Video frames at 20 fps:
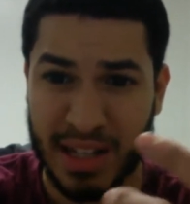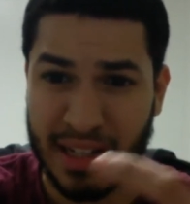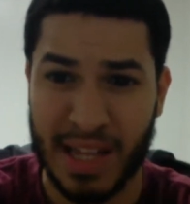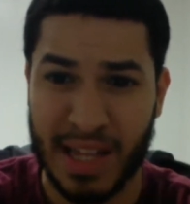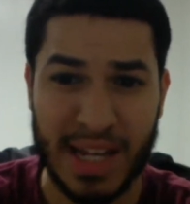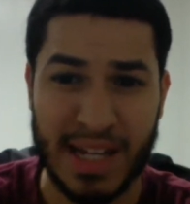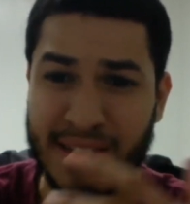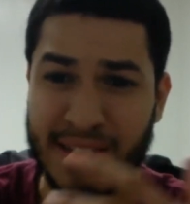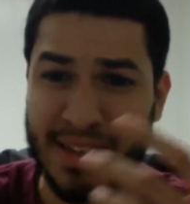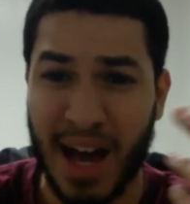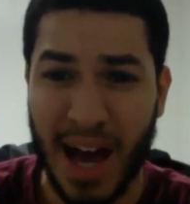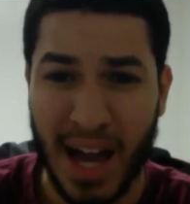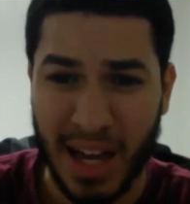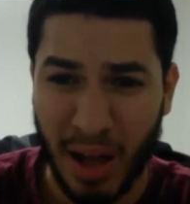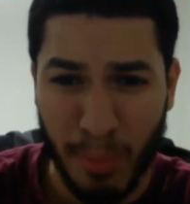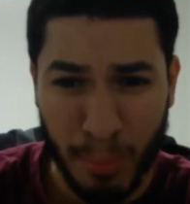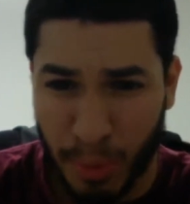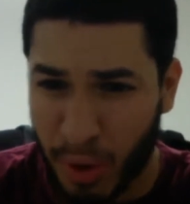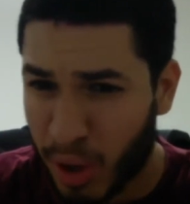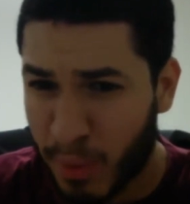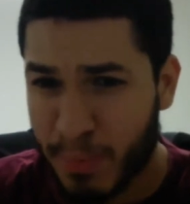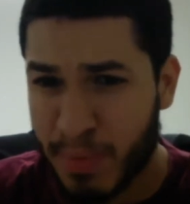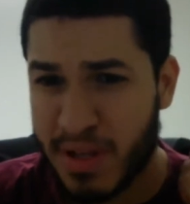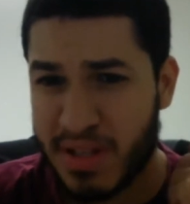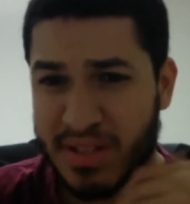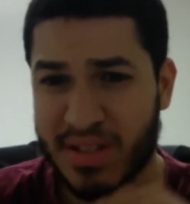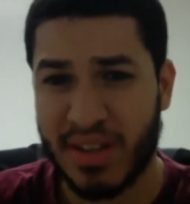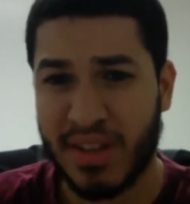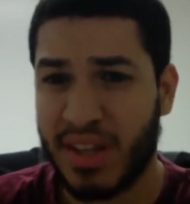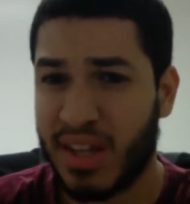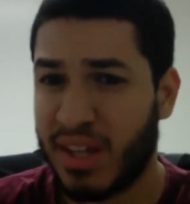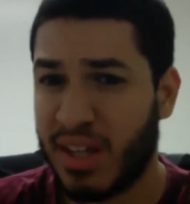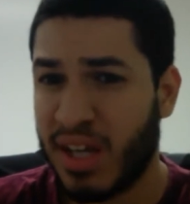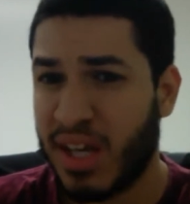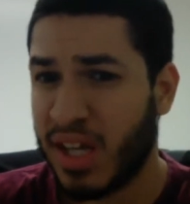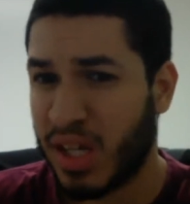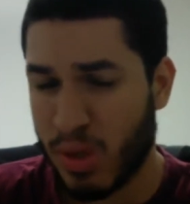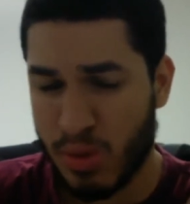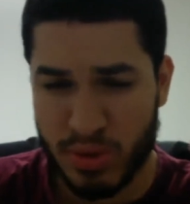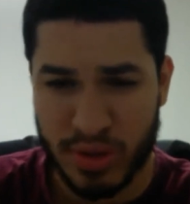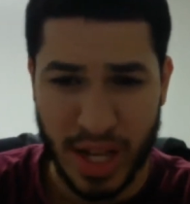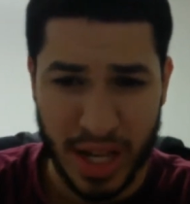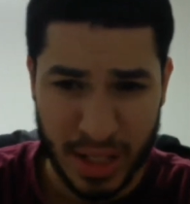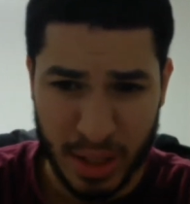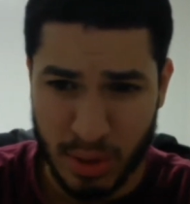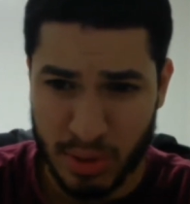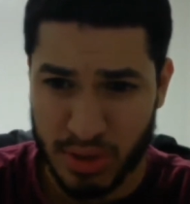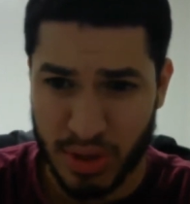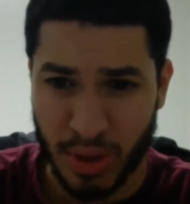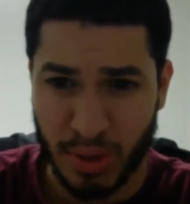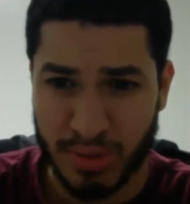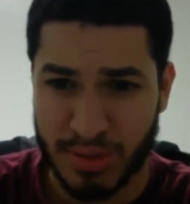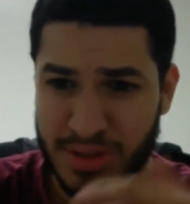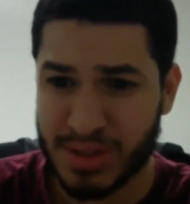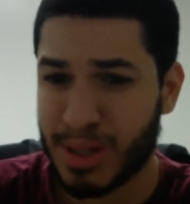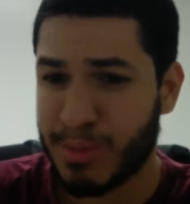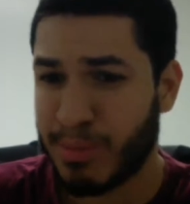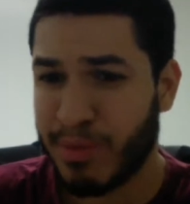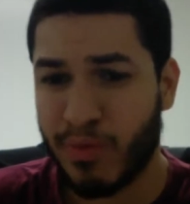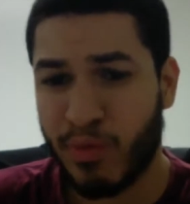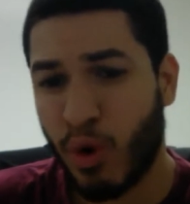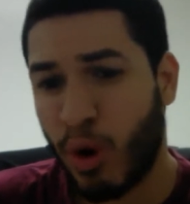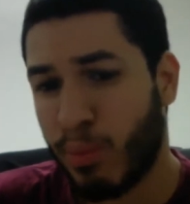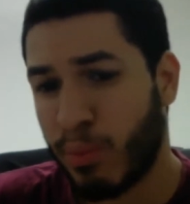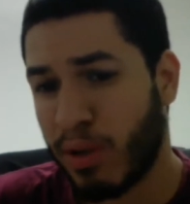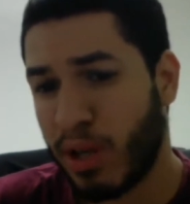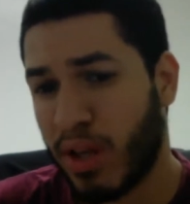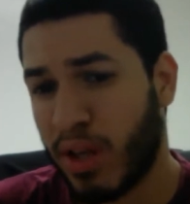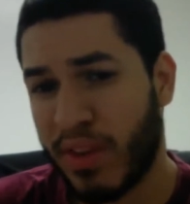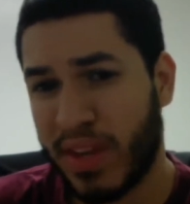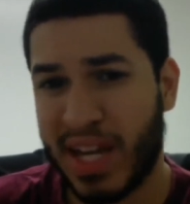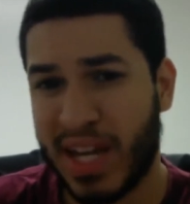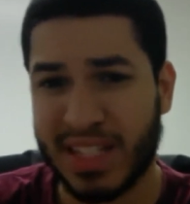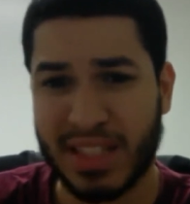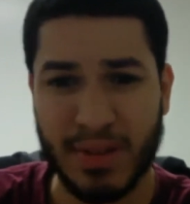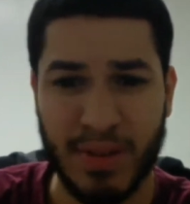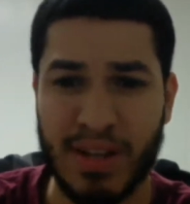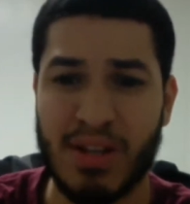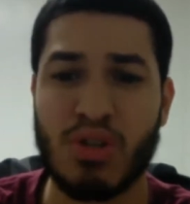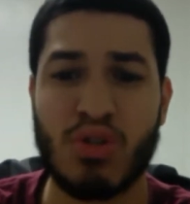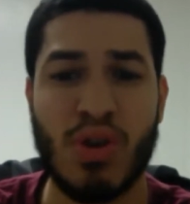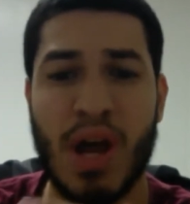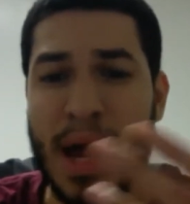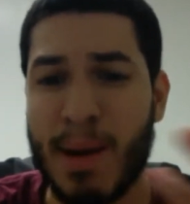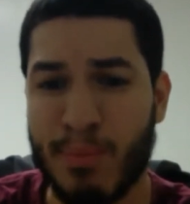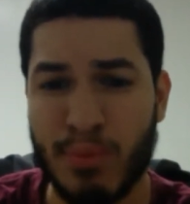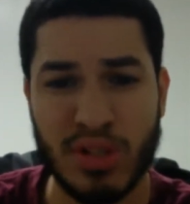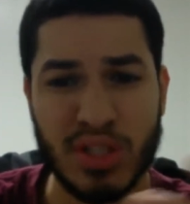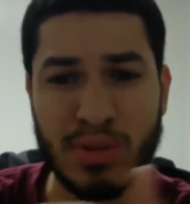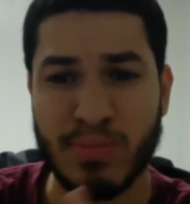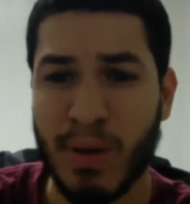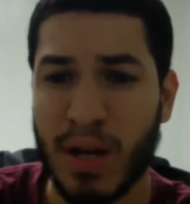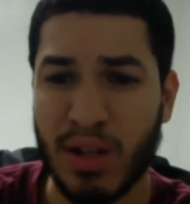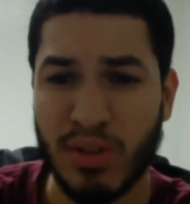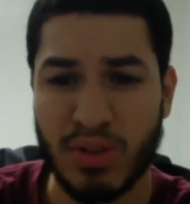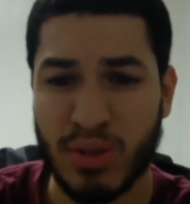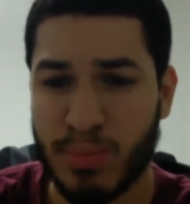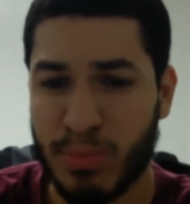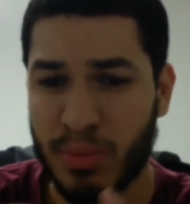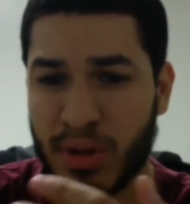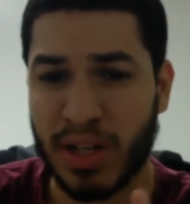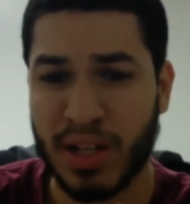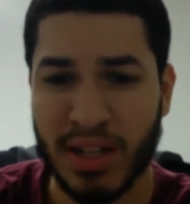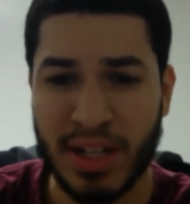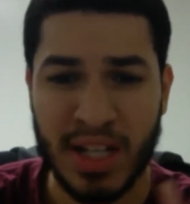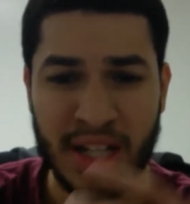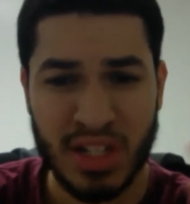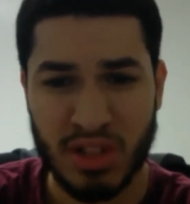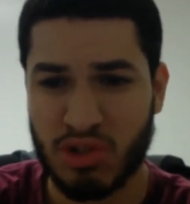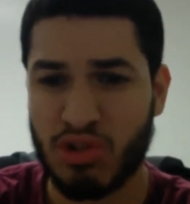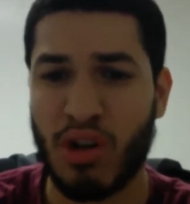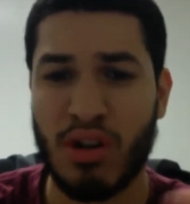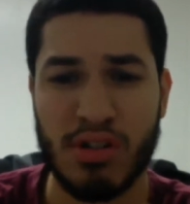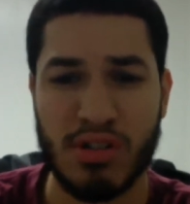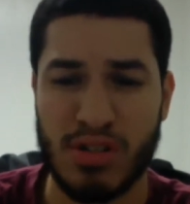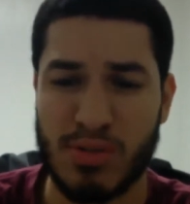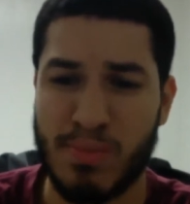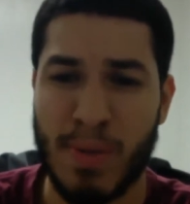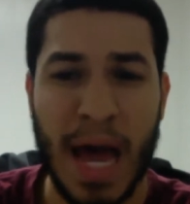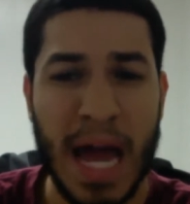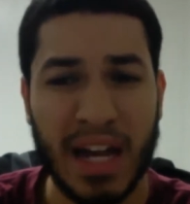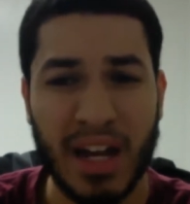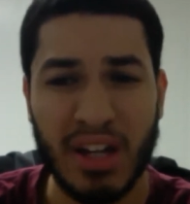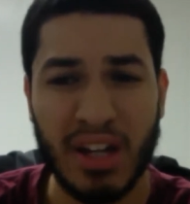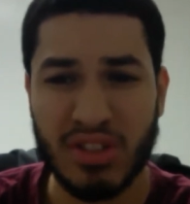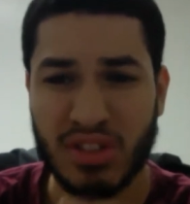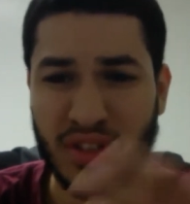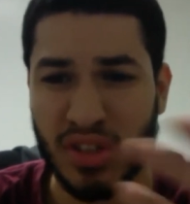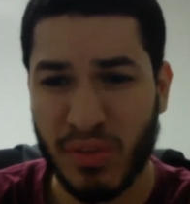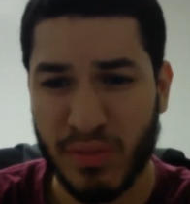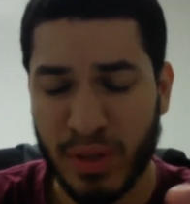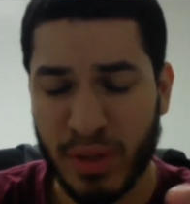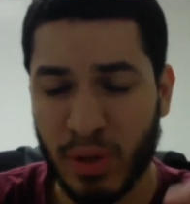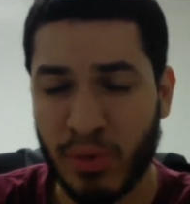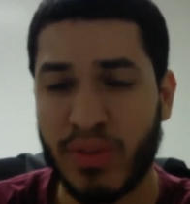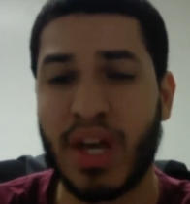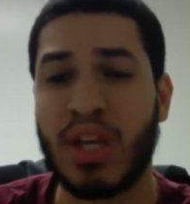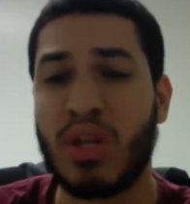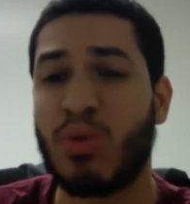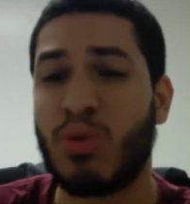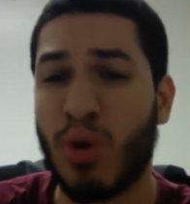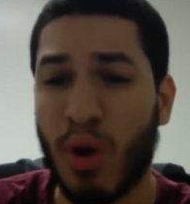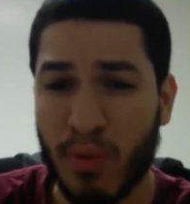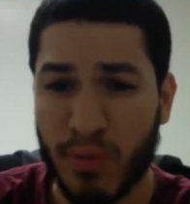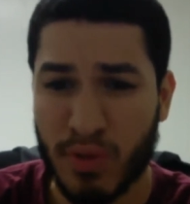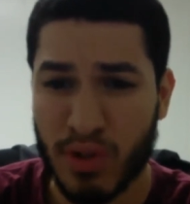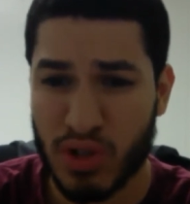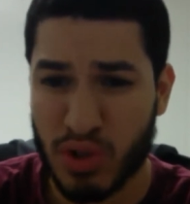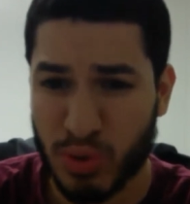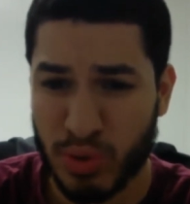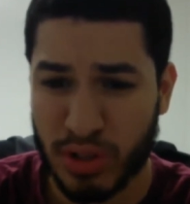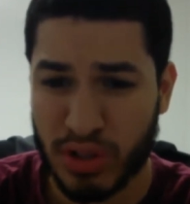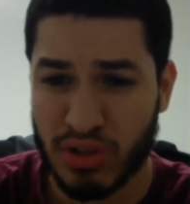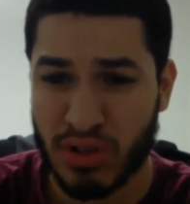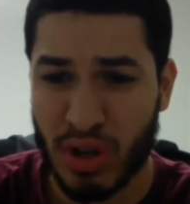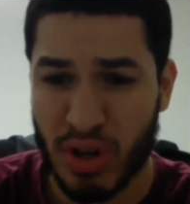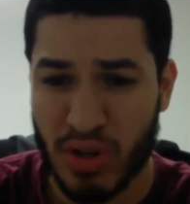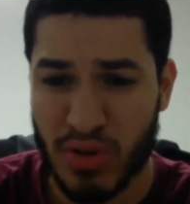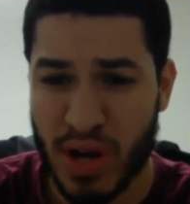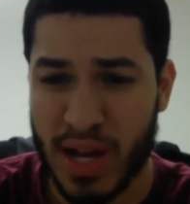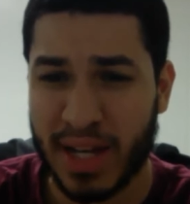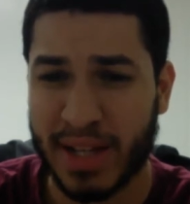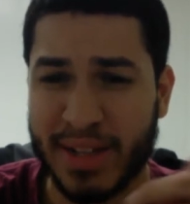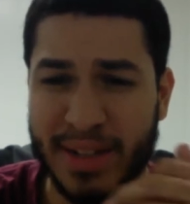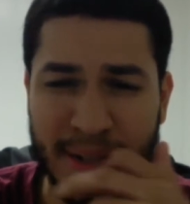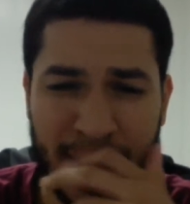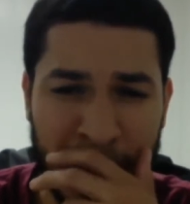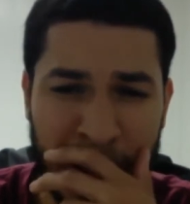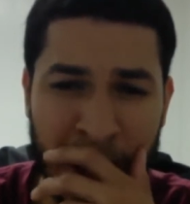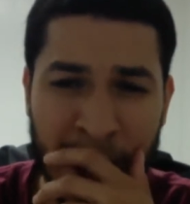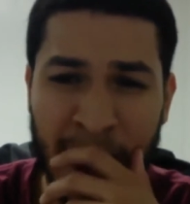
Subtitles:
let it die on purpose, and then use that new zone to summon Formula, then activate a Trapper spell to bring Stardust back onto the field. Then you go for Shooting Star Dragon.